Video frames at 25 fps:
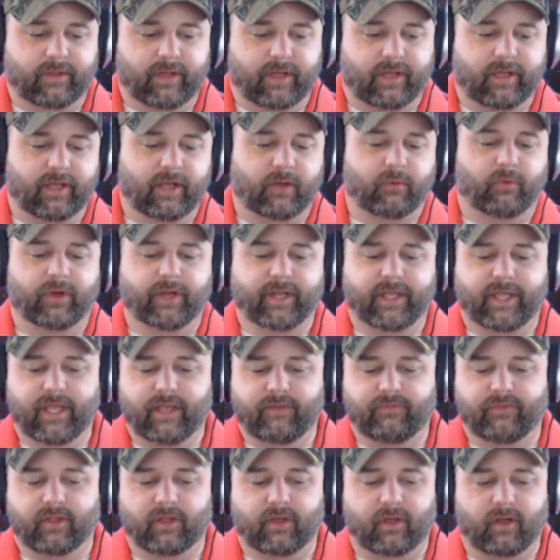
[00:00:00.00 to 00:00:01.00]
I want to
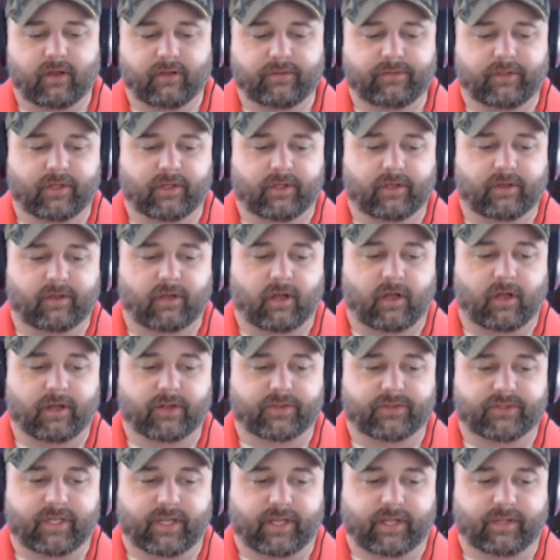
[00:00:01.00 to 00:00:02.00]
give the
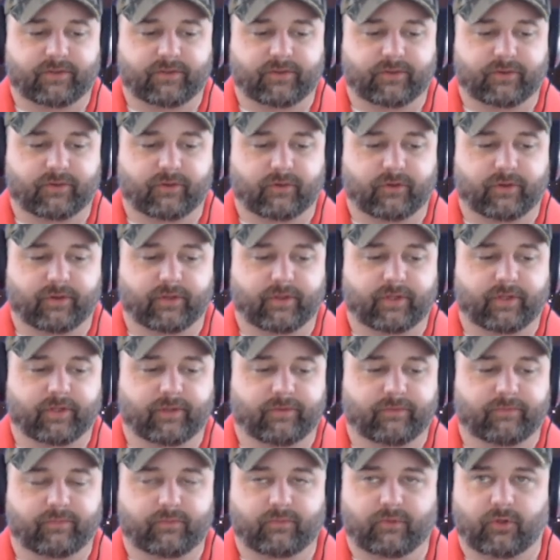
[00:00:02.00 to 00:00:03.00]
honest answer, or
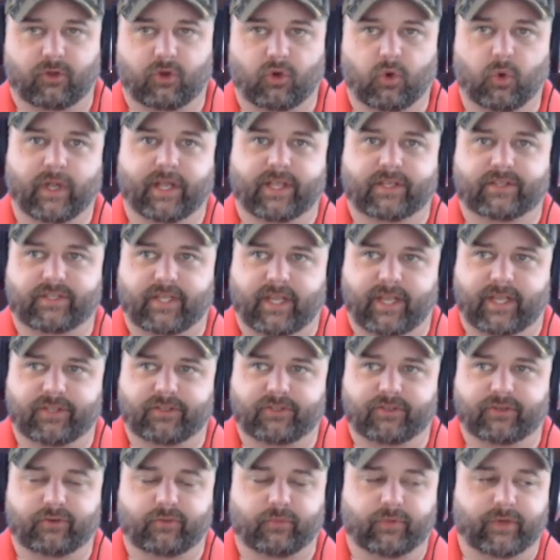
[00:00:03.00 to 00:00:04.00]
the quickest
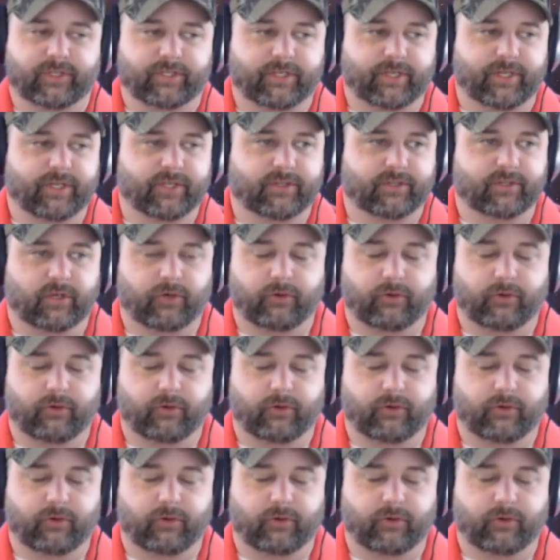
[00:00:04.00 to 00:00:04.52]
answer, which is,